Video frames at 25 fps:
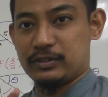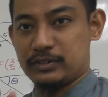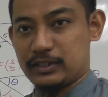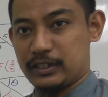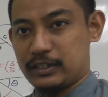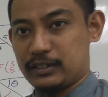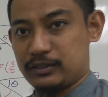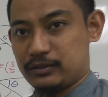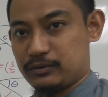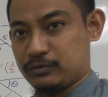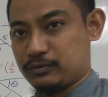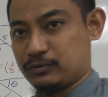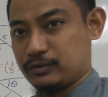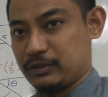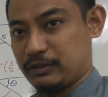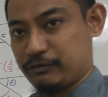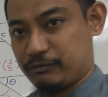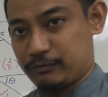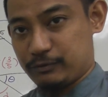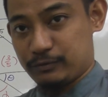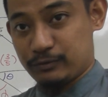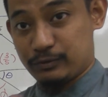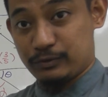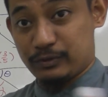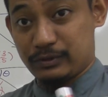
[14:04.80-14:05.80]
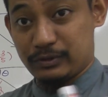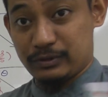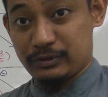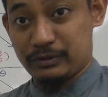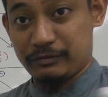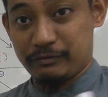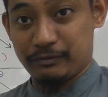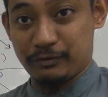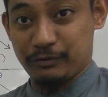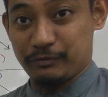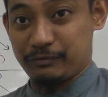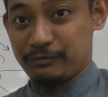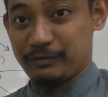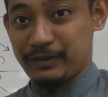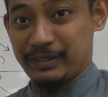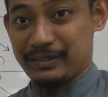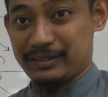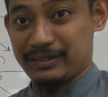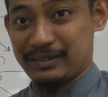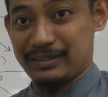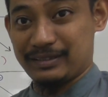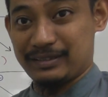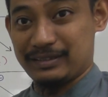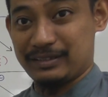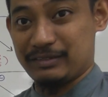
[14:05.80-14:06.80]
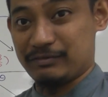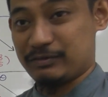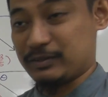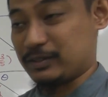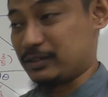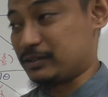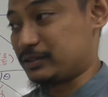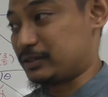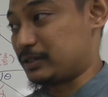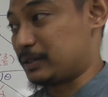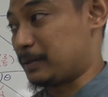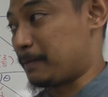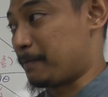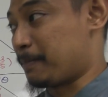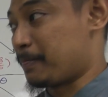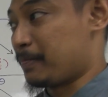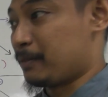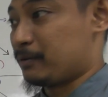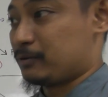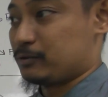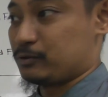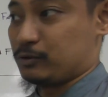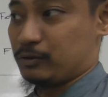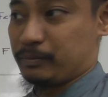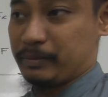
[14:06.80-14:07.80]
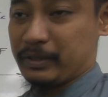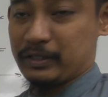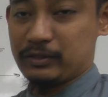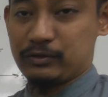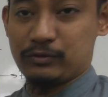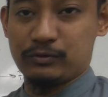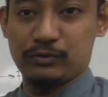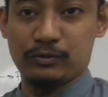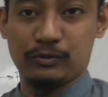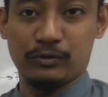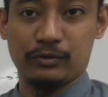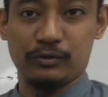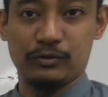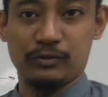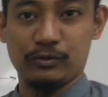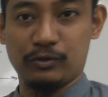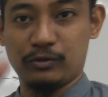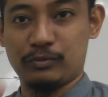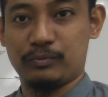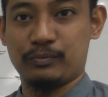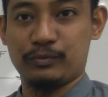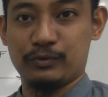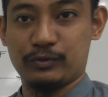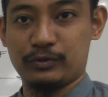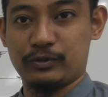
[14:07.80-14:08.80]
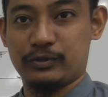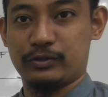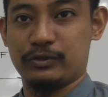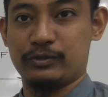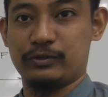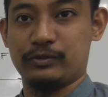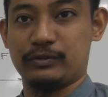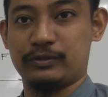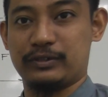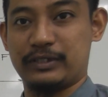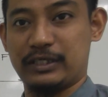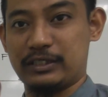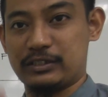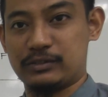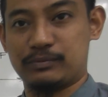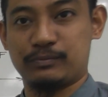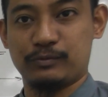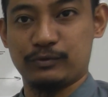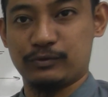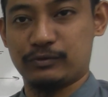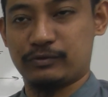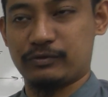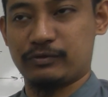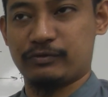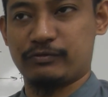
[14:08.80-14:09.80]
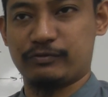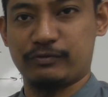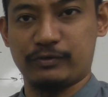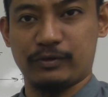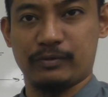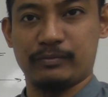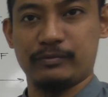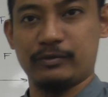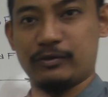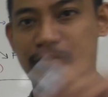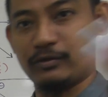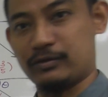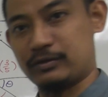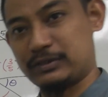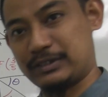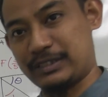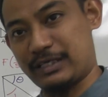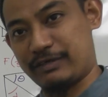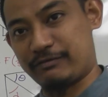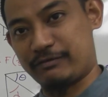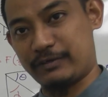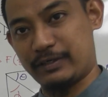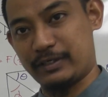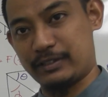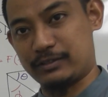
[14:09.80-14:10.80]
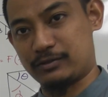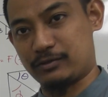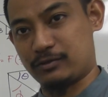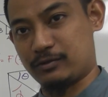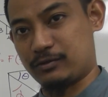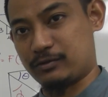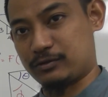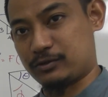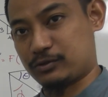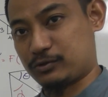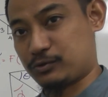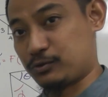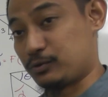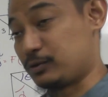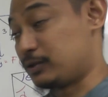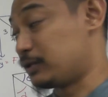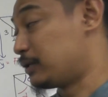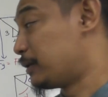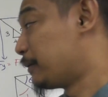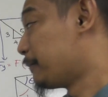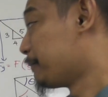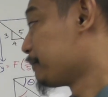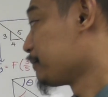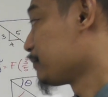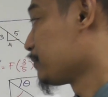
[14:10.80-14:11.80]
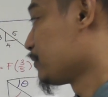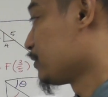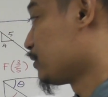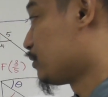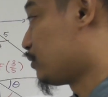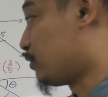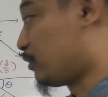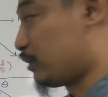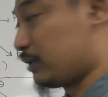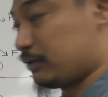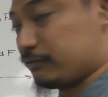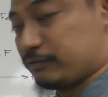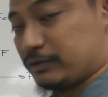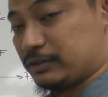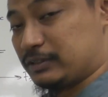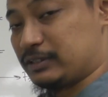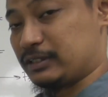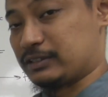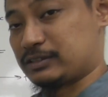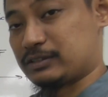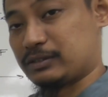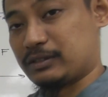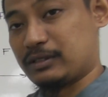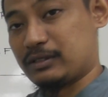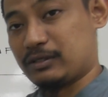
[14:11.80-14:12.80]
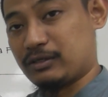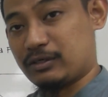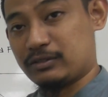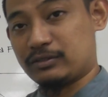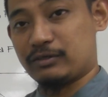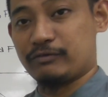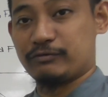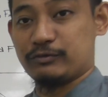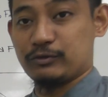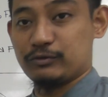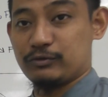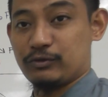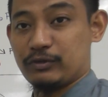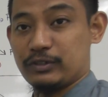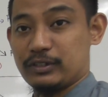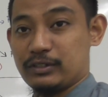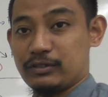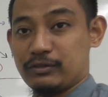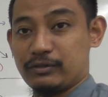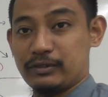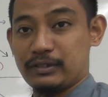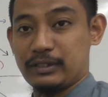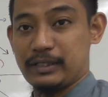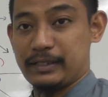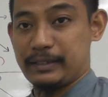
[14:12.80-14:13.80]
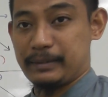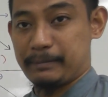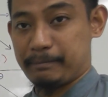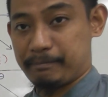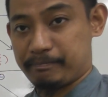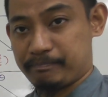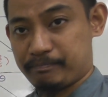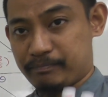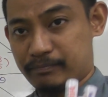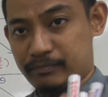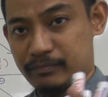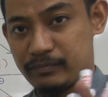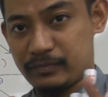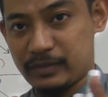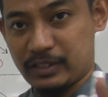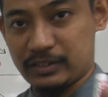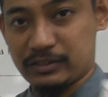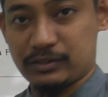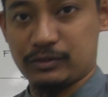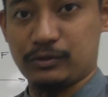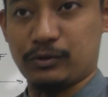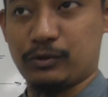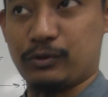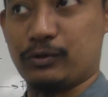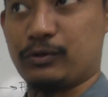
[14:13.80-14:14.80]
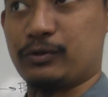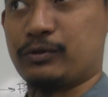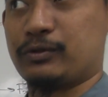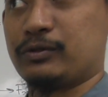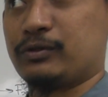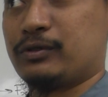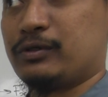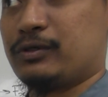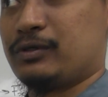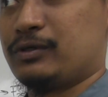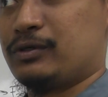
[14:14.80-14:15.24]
try to, if you find any difficulty, go back to your notebook, your textbook from your CFS or school, or even there's a lot of tutorial online. There's no